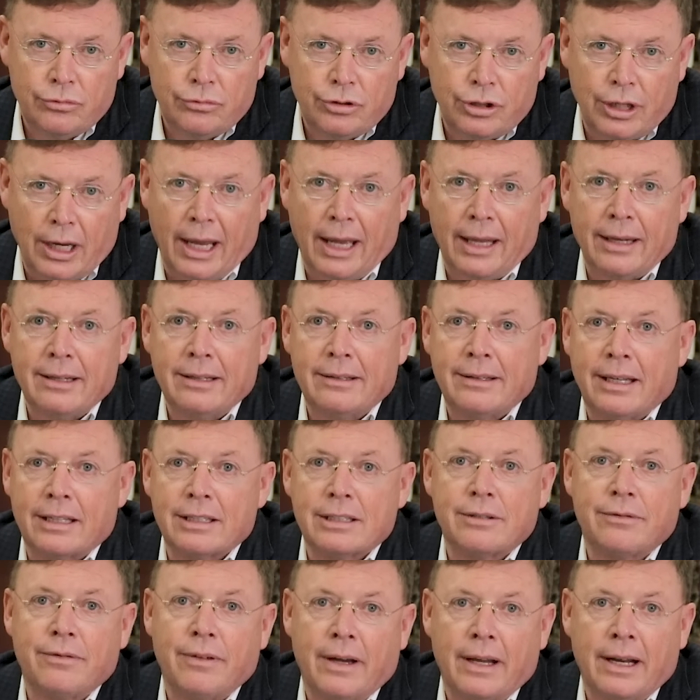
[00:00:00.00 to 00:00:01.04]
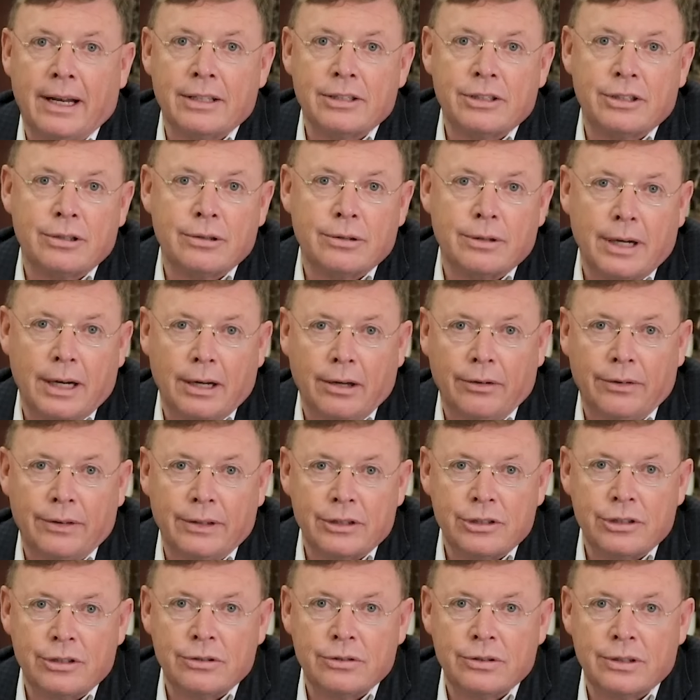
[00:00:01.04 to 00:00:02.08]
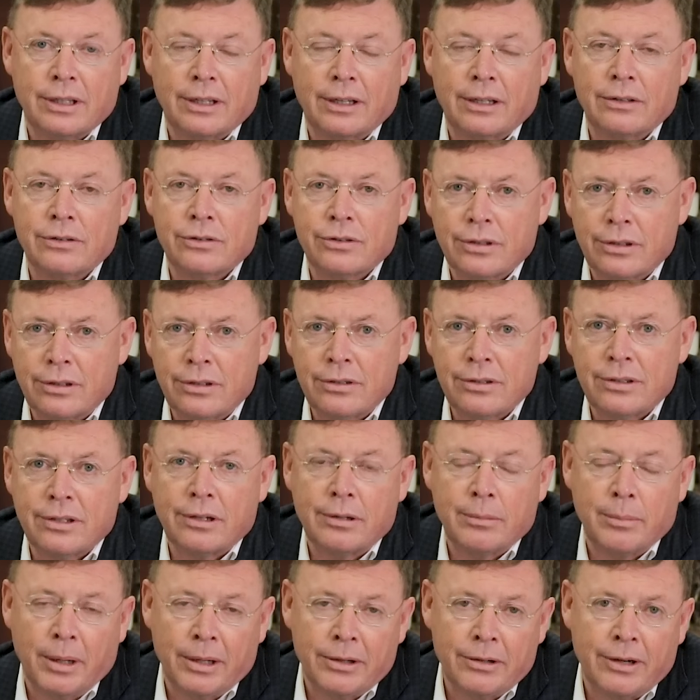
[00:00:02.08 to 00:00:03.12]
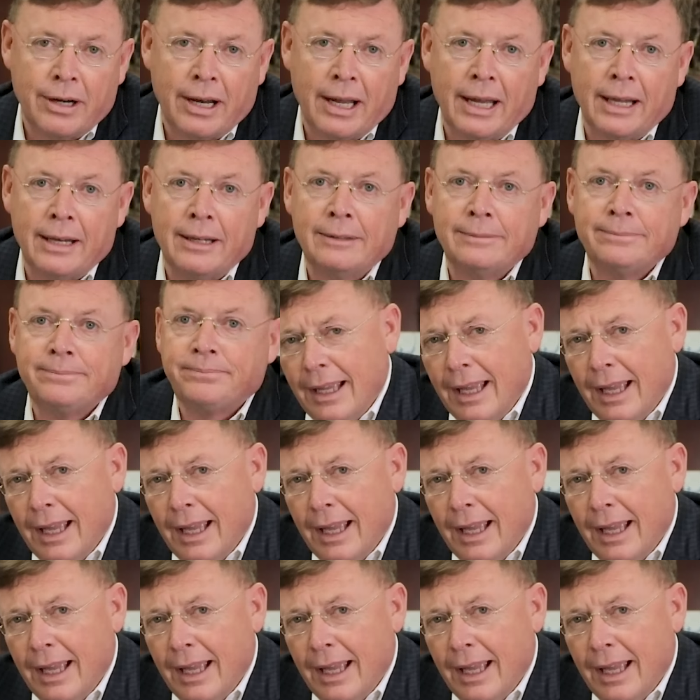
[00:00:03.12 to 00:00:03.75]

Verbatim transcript: Chad testified as to her health issues and concerns that her mother had,